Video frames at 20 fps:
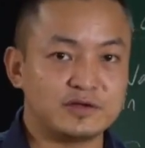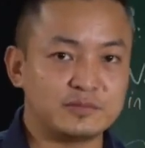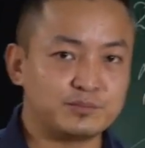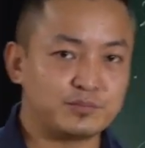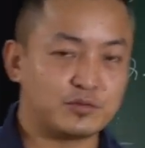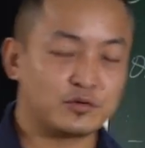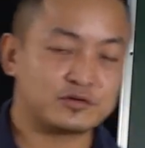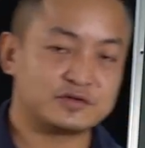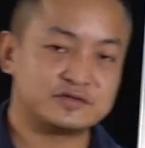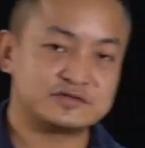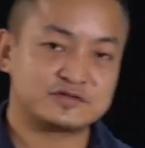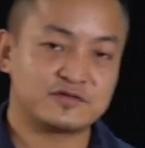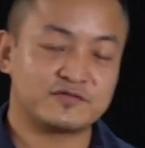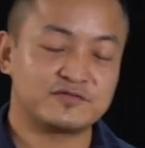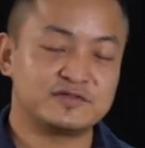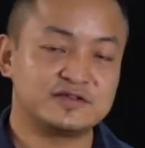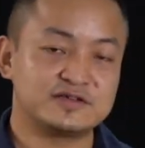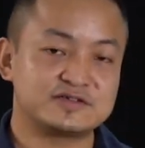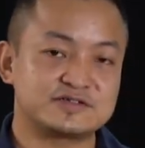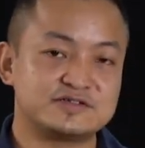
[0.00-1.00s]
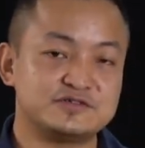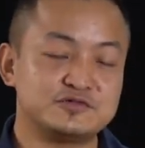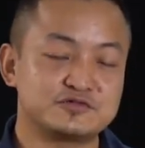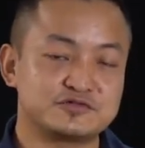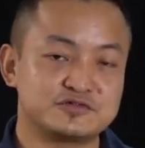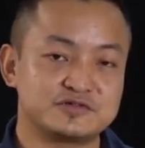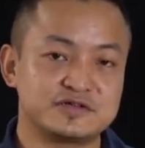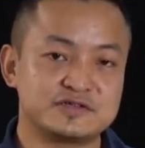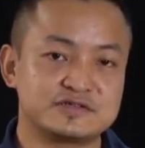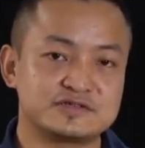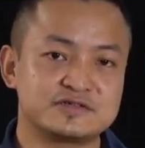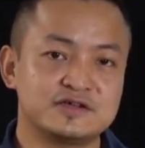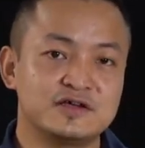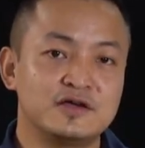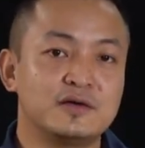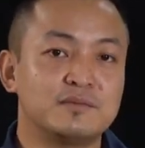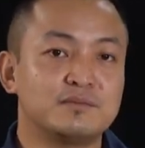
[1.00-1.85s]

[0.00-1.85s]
importance of these nutrients.